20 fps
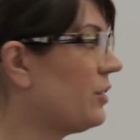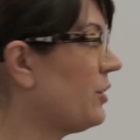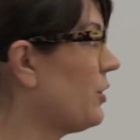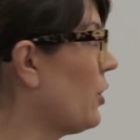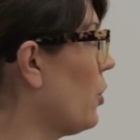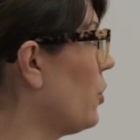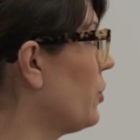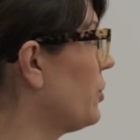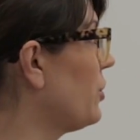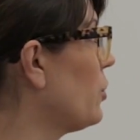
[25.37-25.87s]

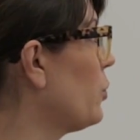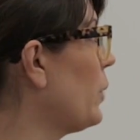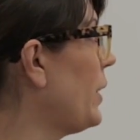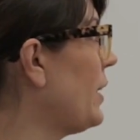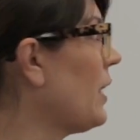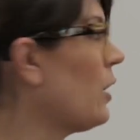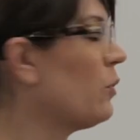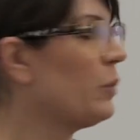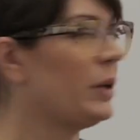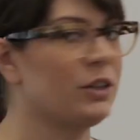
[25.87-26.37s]
So the
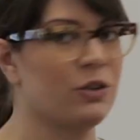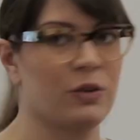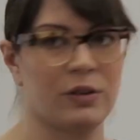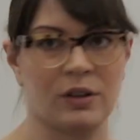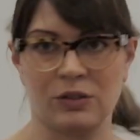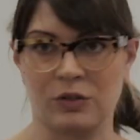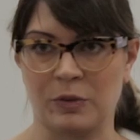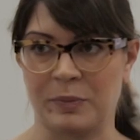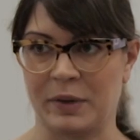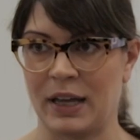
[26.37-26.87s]
way that we do
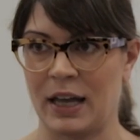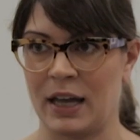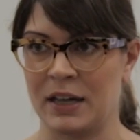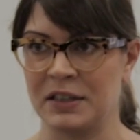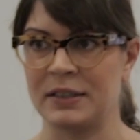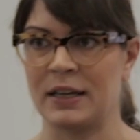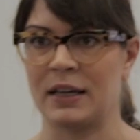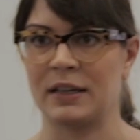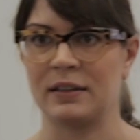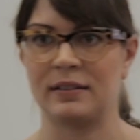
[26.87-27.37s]
this from a
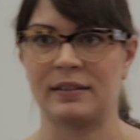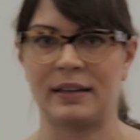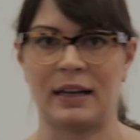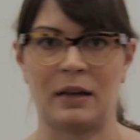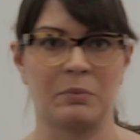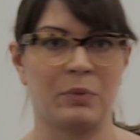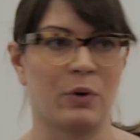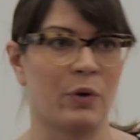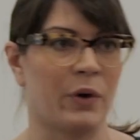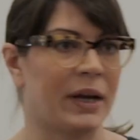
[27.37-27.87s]
content
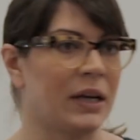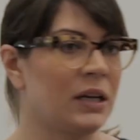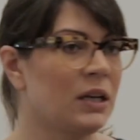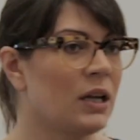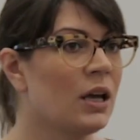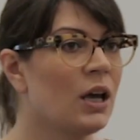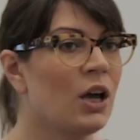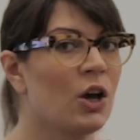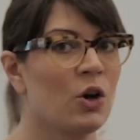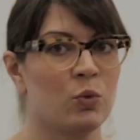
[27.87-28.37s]
standpoint
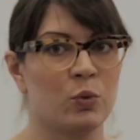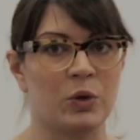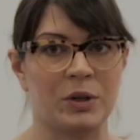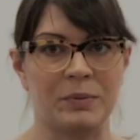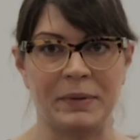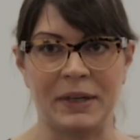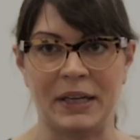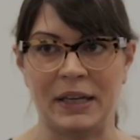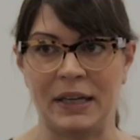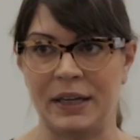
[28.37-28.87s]

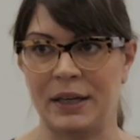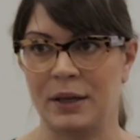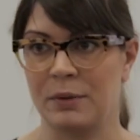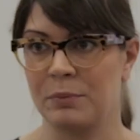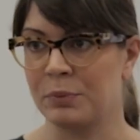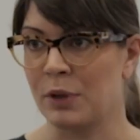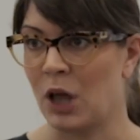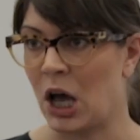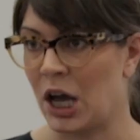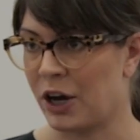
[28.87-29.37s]
would
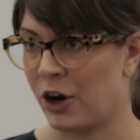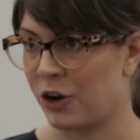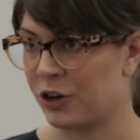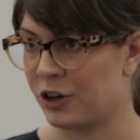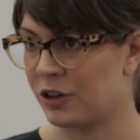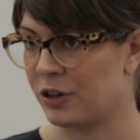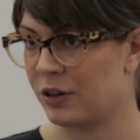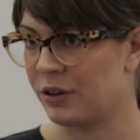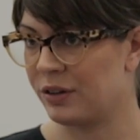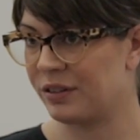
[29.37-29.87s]
be blog
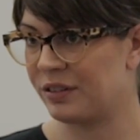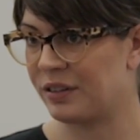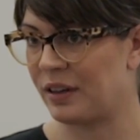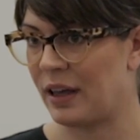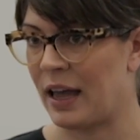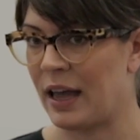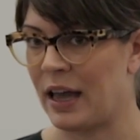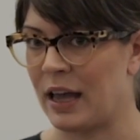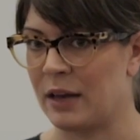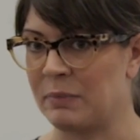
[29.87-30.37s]
articles
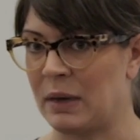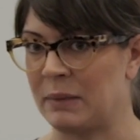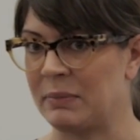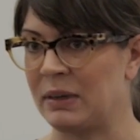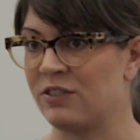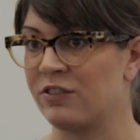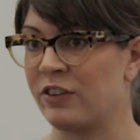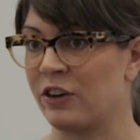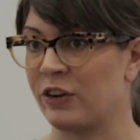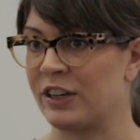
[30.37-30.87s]
on
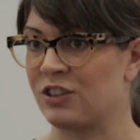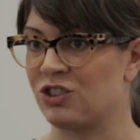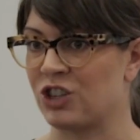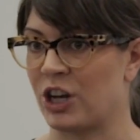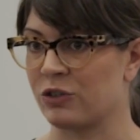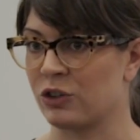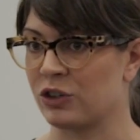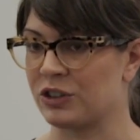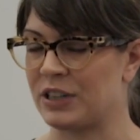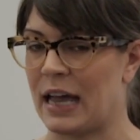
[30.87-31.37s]
maybe very
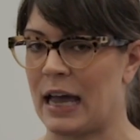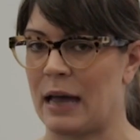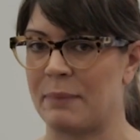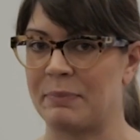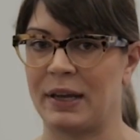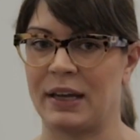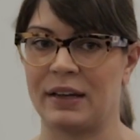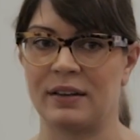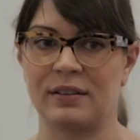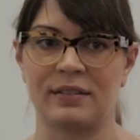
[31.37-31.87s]
general
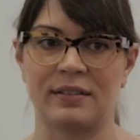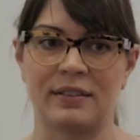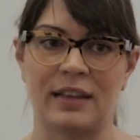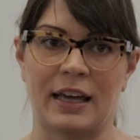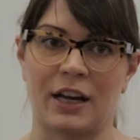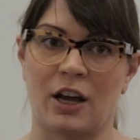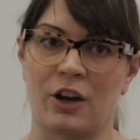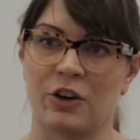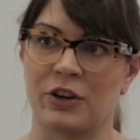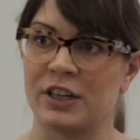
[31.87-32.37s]
topics
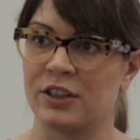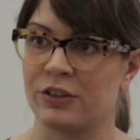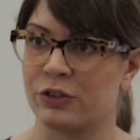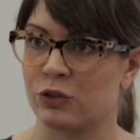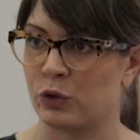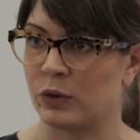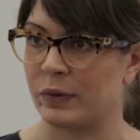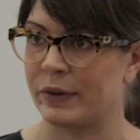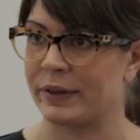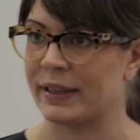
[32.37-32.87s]
that are
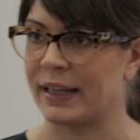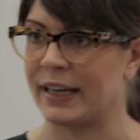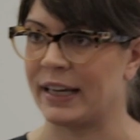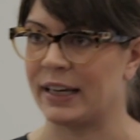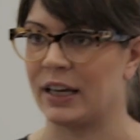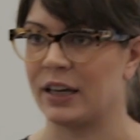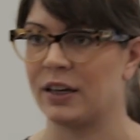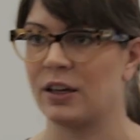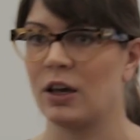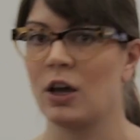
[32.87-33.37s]
industry
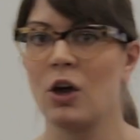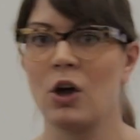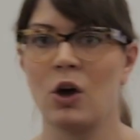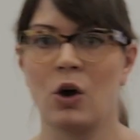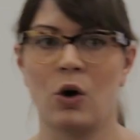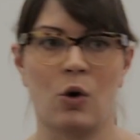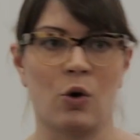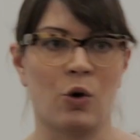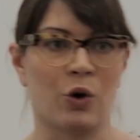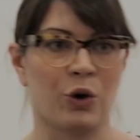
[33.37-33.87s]
related
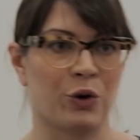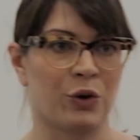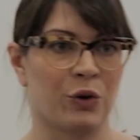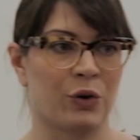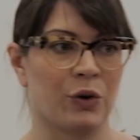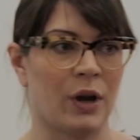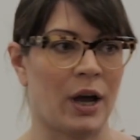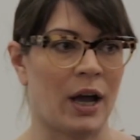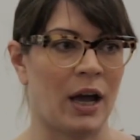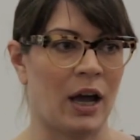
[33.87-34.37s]

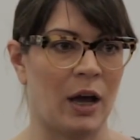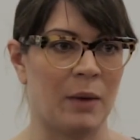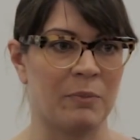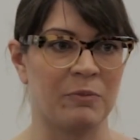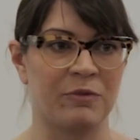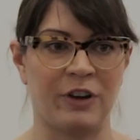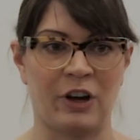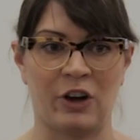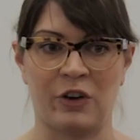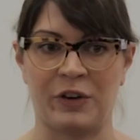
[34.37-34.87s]
or
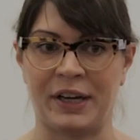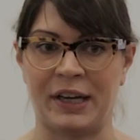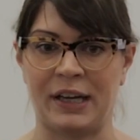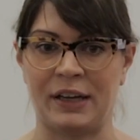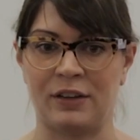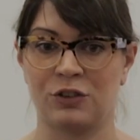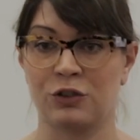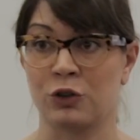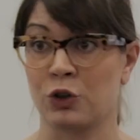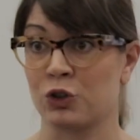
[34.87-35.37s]

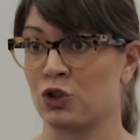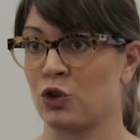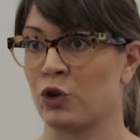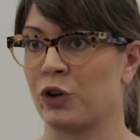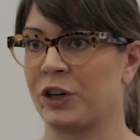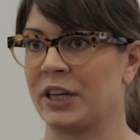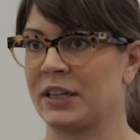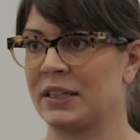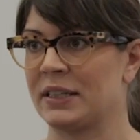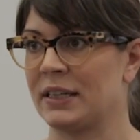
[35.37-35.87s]
very search
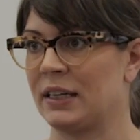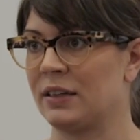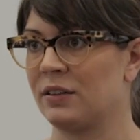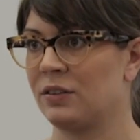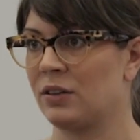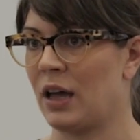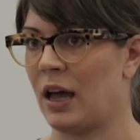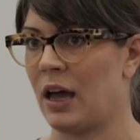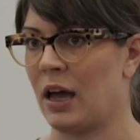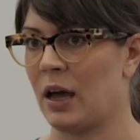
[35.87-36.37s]

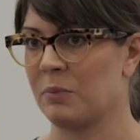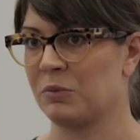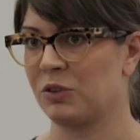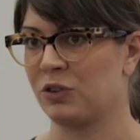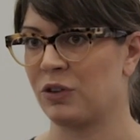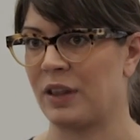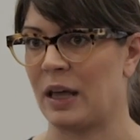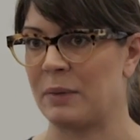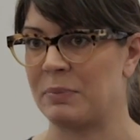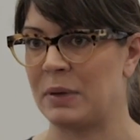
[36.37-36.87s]
oriented,
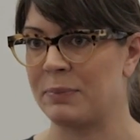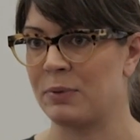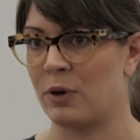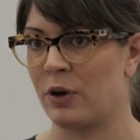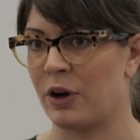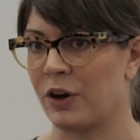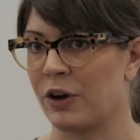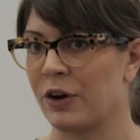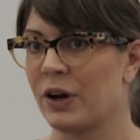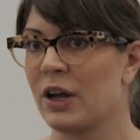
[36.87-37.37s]
so that
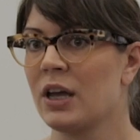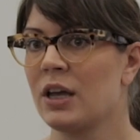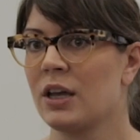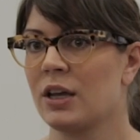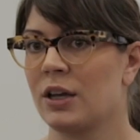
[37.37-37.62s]
people are